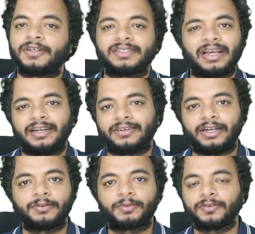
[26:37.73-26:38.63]
so first I'll
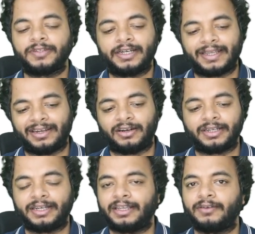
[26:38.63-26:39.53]
try to prove that
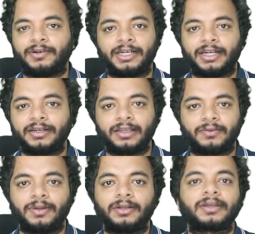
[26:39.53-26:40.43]
a0 and a1 are
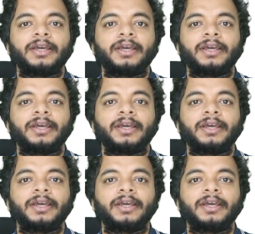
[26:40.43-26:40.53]
equal.